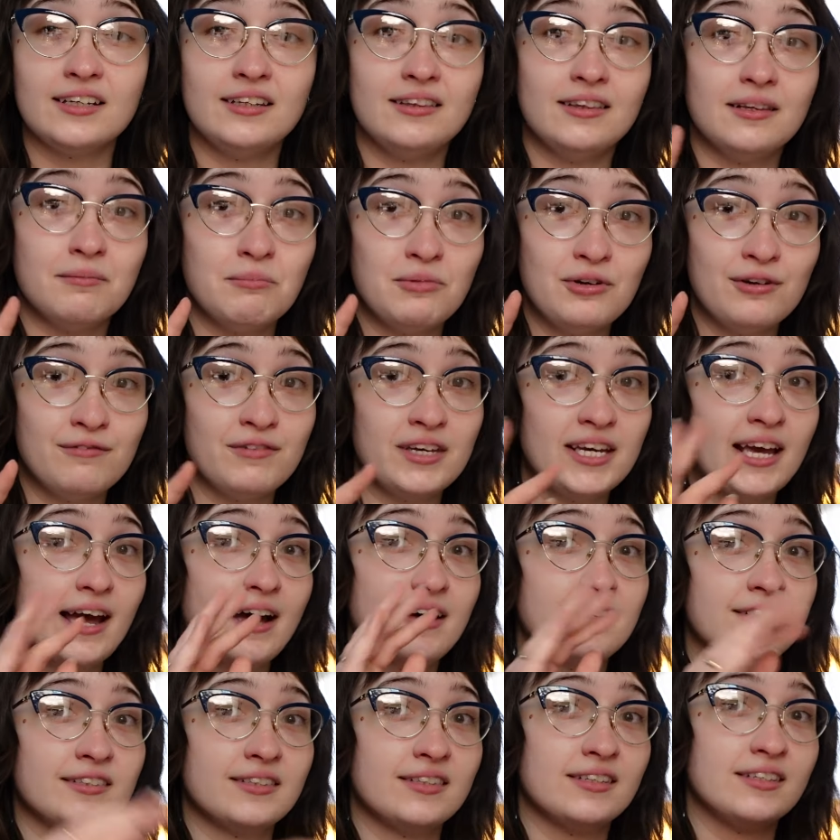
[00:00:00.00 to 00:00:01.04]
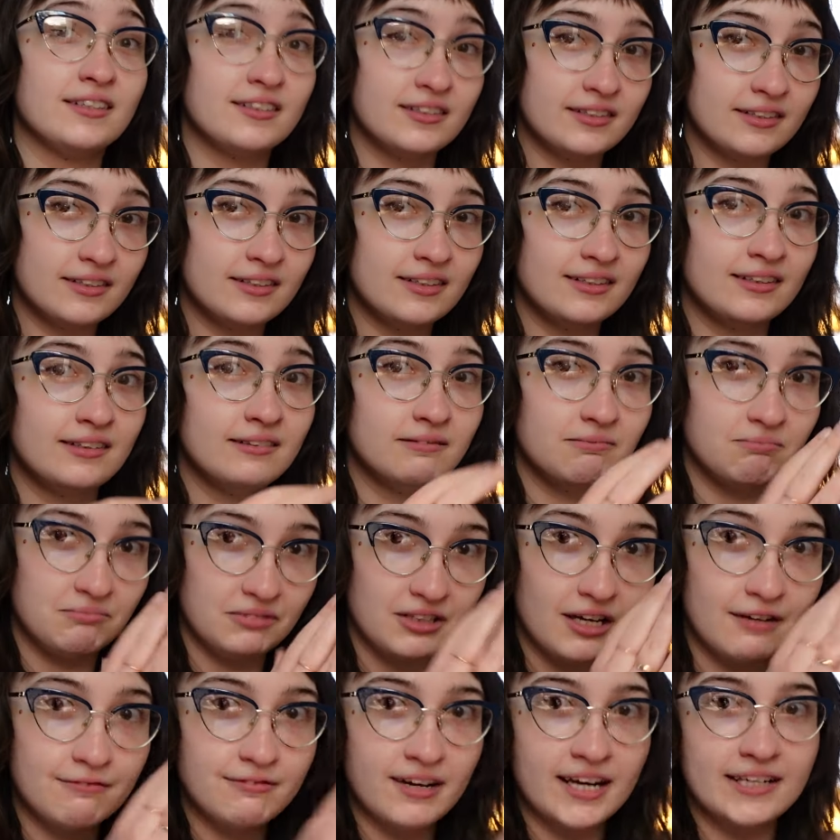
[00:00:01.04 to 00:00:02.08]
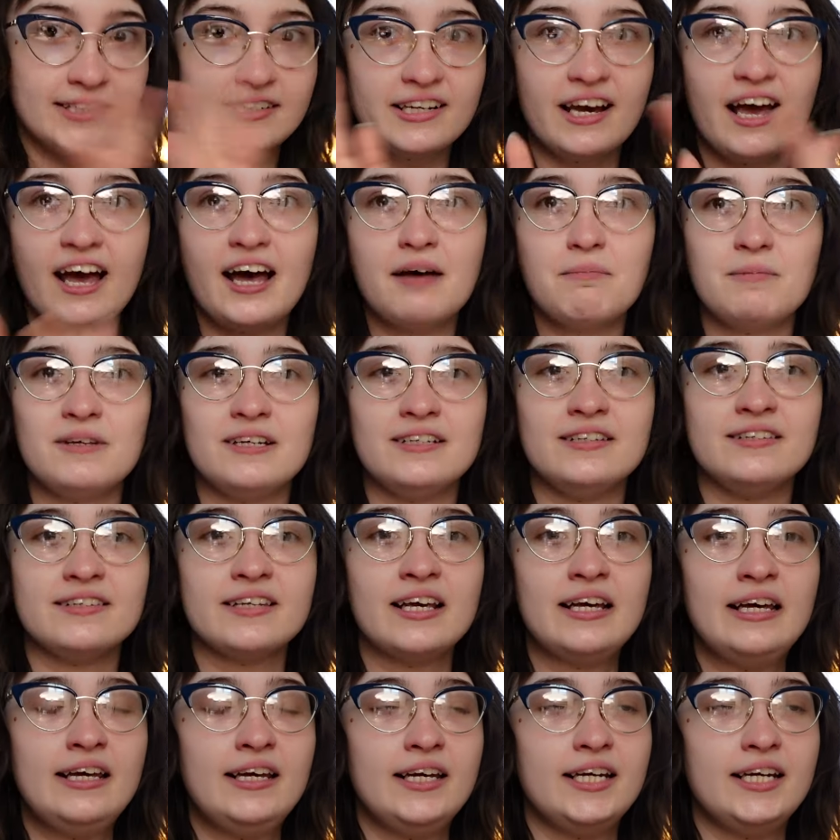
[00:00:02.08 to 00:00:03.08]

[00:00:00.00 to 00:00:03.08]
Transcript: in the movie as this event happens,